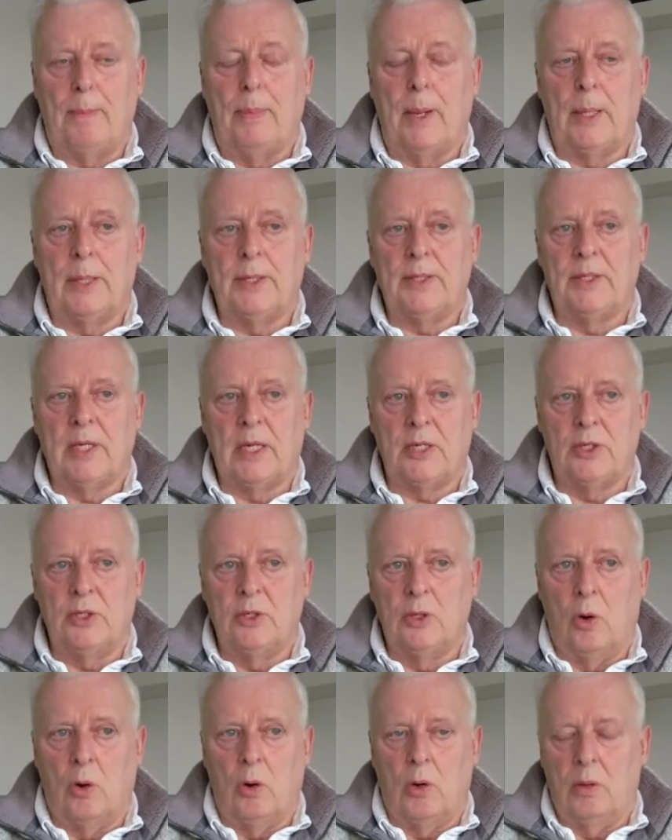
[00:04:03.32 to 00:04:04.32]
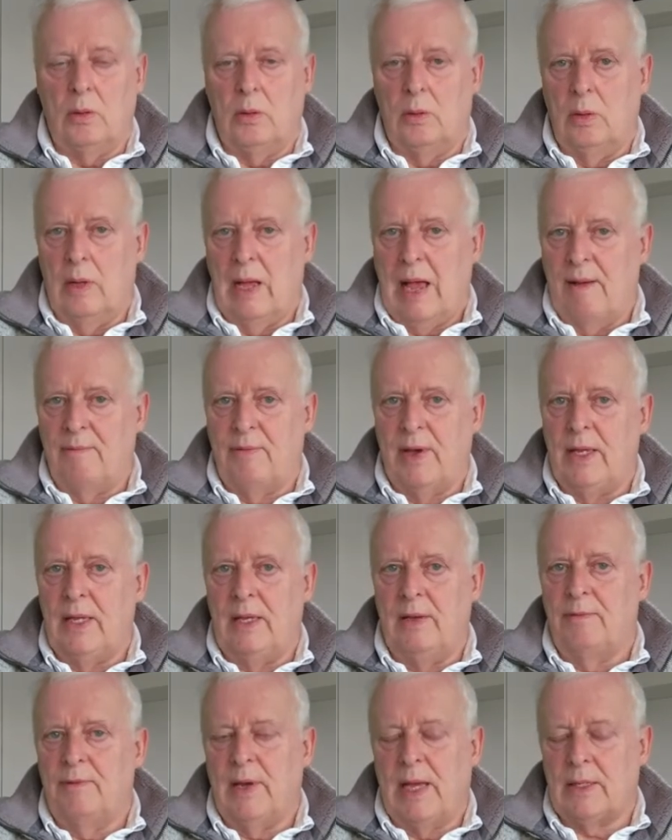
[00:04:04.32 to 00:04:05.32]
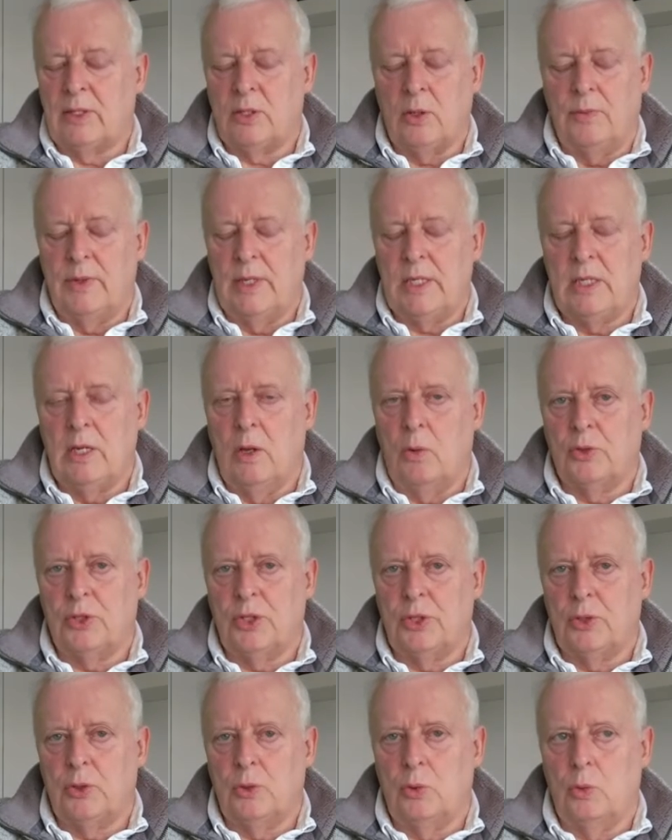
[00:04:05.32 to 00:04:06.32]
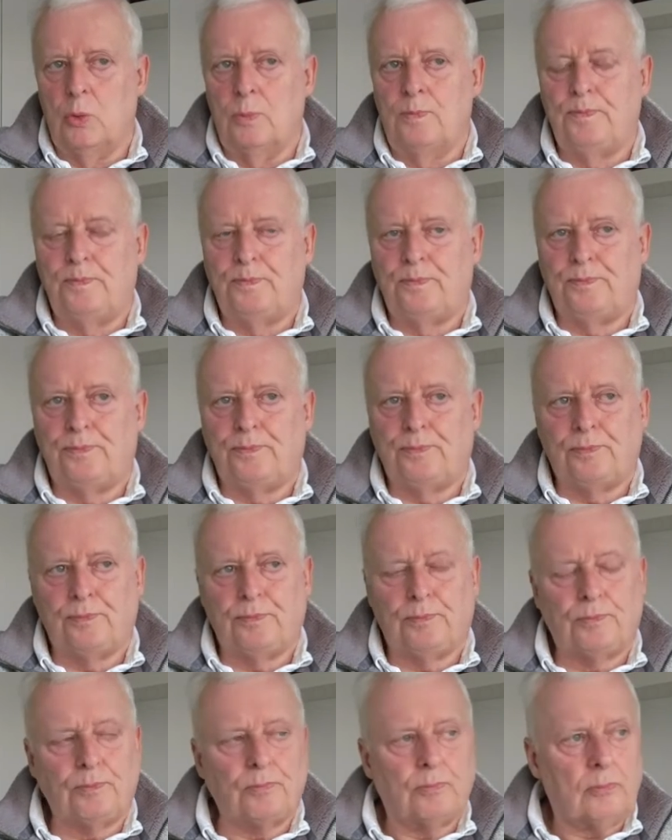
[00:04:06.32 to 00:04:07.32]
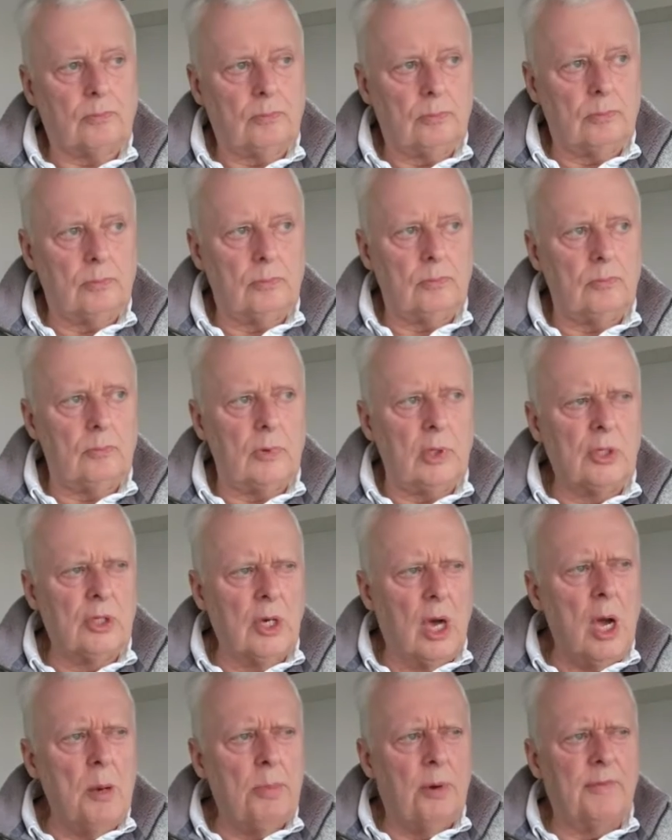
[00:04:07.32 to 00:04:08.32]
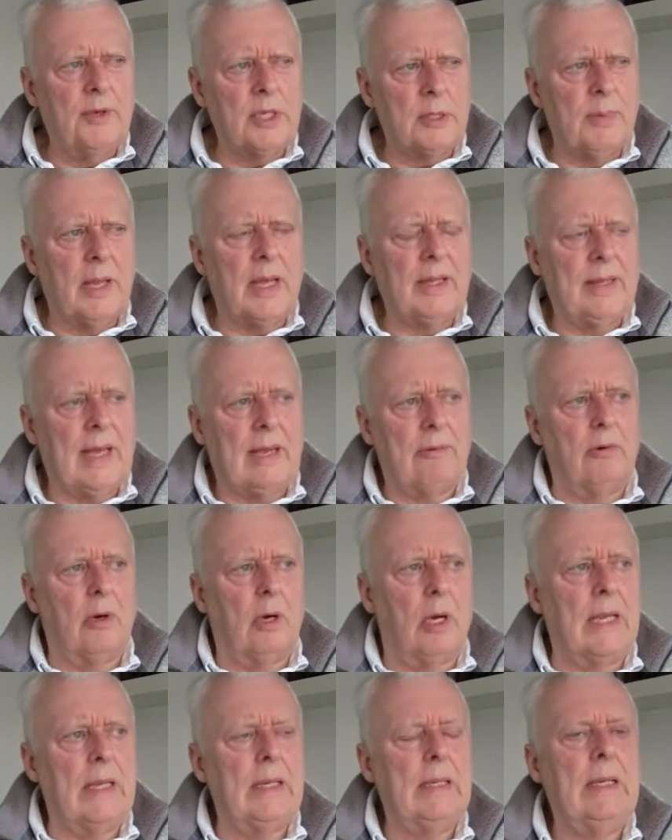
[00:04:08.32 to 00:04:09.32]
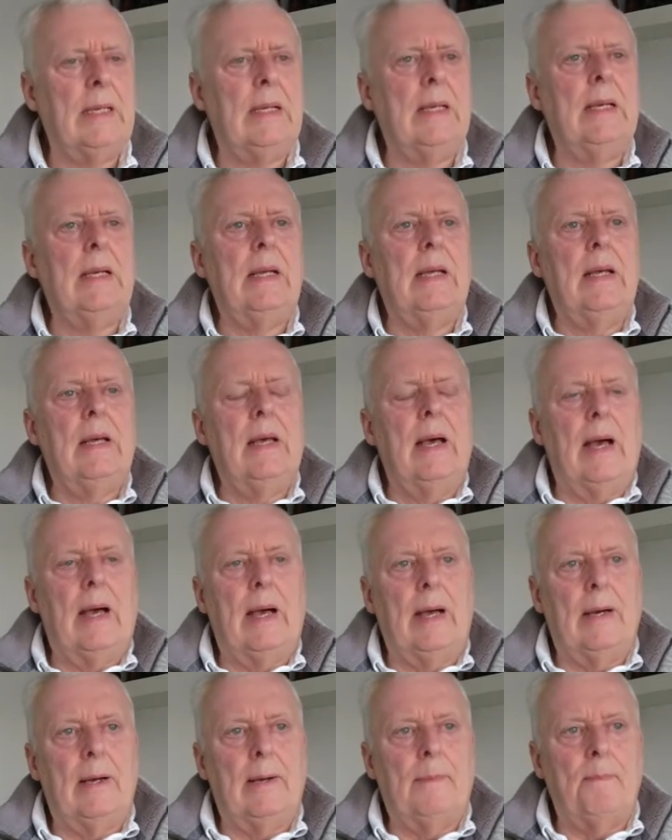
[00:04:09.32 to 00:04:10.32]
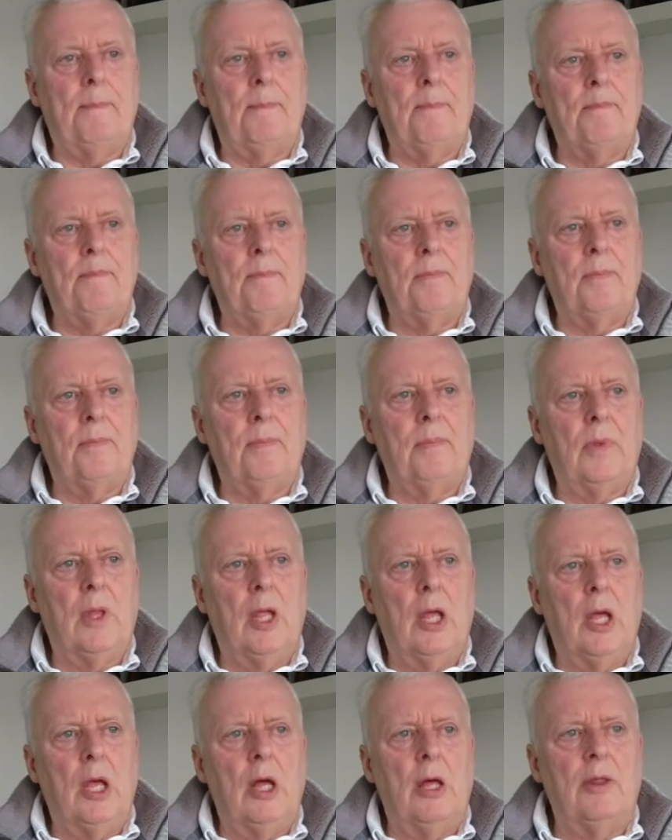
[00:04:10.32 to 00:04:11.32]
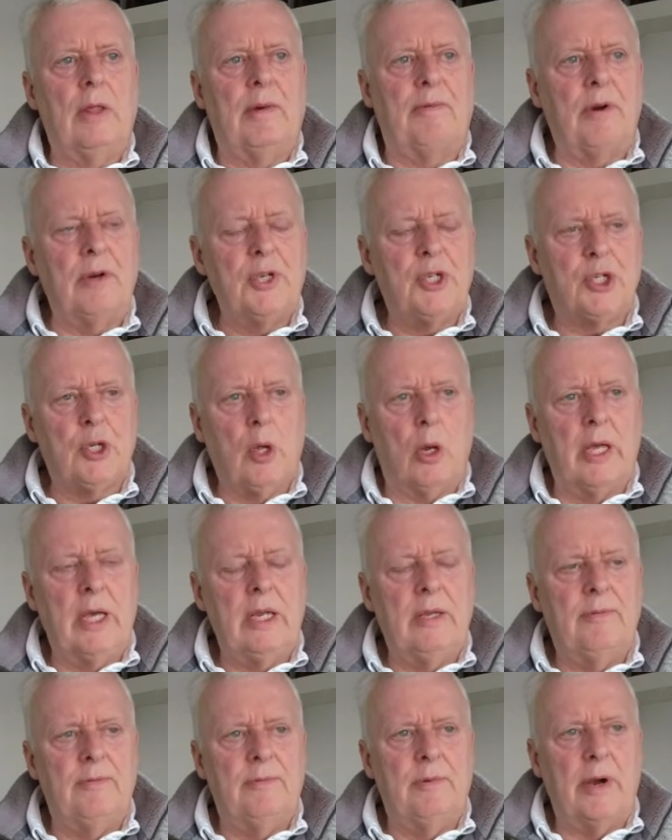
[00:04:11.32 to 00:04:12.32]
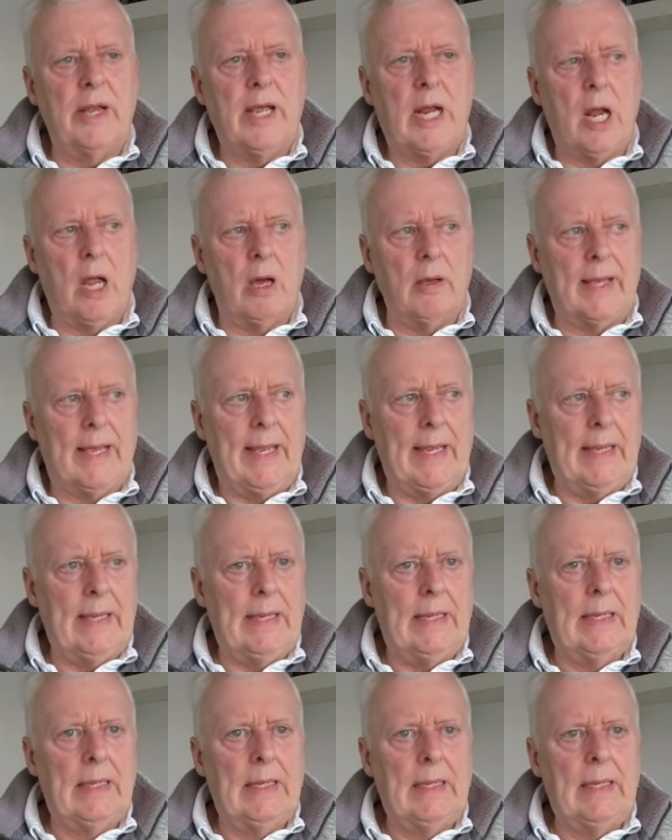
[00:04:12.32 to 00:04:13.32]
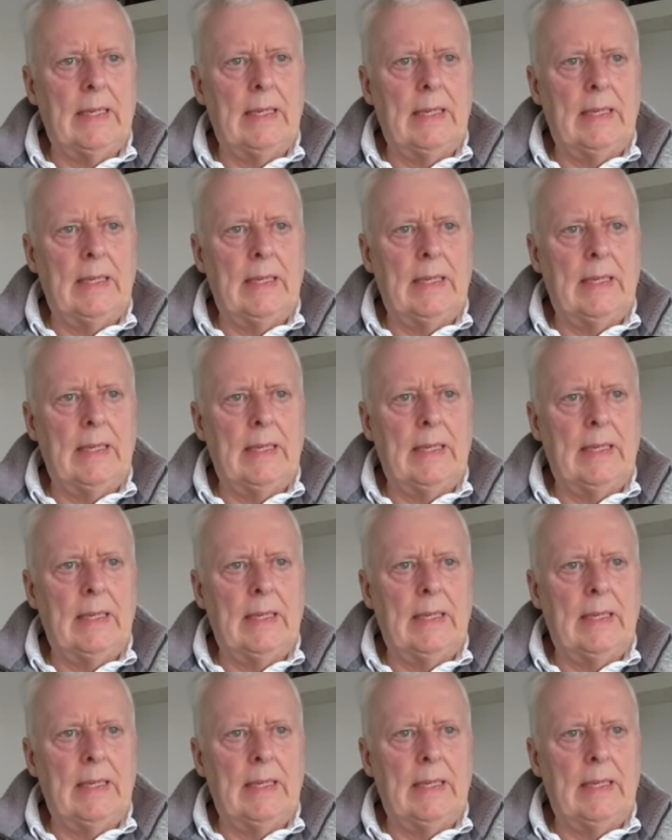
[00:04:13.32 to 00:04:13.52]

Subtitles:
blipper does not have any effect on these locks at all. So I hope I've explained that right. They're very solid, very clunky.